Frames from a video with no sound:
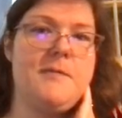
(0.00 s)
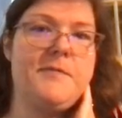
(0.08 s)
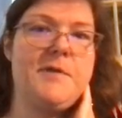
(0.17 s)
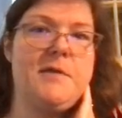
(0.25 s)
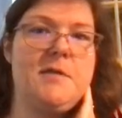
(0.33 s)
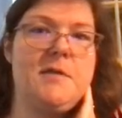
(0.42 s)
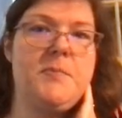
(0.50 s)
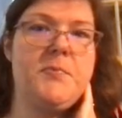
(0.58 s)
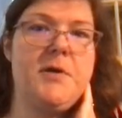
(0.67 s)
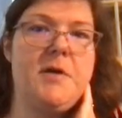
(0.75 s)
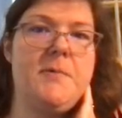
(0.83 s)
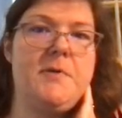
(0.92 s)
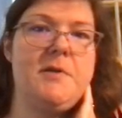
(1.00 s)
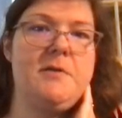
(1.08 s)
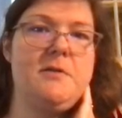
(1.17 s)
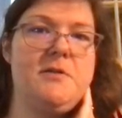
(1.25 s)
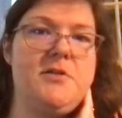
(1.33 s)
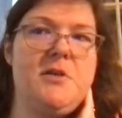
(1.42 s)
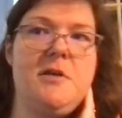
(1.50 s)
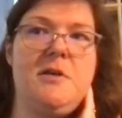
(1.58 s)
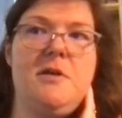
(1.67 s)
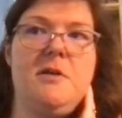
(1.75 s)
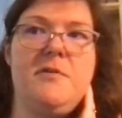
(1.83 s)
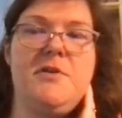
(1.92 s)
like a printable, and it only took,
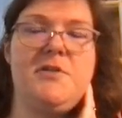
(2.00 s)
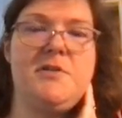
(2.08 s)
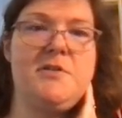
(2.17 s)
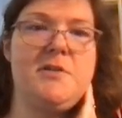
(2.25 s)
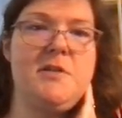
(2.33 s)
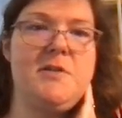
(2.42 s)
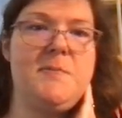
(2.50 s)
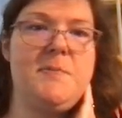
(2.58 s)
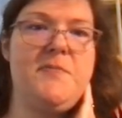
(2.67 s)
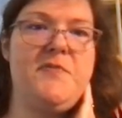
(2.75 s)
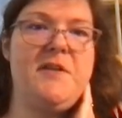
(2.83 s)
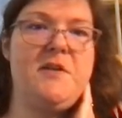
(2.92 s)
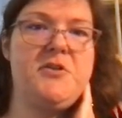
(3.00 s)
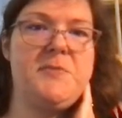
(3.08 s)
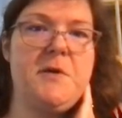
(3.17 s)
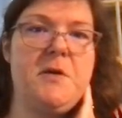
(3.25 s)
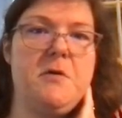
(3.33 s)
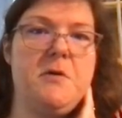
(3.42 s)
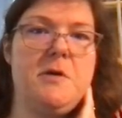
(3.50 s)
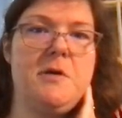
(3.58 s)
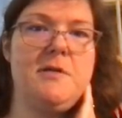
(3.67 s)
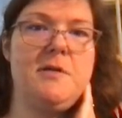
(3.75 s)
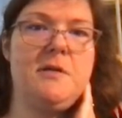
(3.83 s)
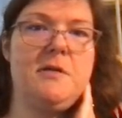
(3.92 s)
this video has been going
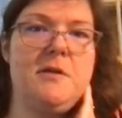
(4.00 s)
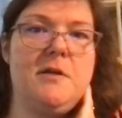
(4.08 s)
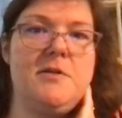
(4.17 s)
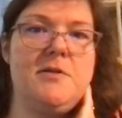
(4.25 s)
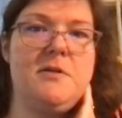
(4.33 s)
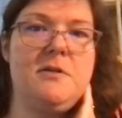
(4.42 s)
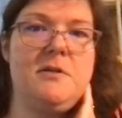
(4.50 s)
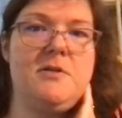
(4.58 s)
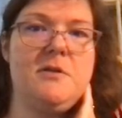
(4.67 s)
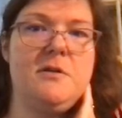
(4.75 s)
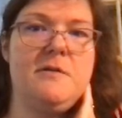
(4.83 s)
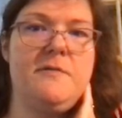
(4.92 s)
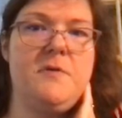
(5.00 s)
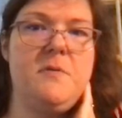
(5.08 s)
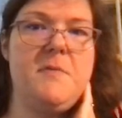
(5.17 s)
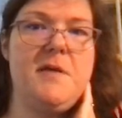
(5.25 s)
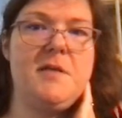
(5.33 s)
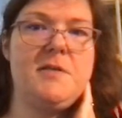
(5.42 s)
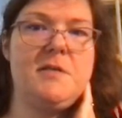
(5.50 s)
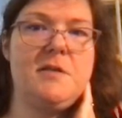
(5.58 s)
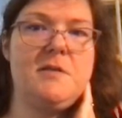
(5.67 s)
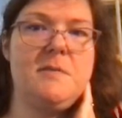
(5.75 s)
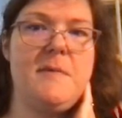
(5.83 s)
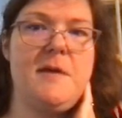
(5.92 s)
on that long. It's only took a few minutes
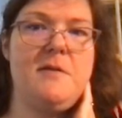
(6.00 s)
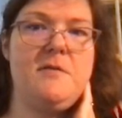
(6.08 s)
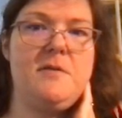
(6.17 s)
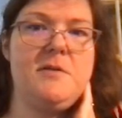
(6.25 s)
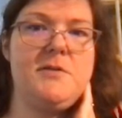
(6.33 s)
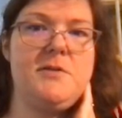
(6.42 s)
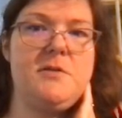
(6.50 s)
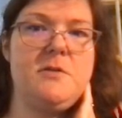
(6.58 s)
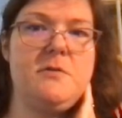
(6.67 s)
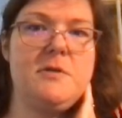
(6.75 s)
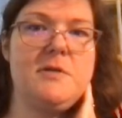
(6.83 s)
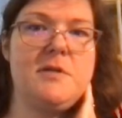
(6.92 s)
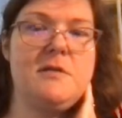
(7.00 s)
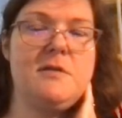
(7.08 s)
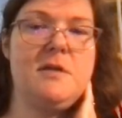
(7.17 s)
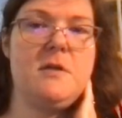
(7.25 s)
like to make this, and it's not that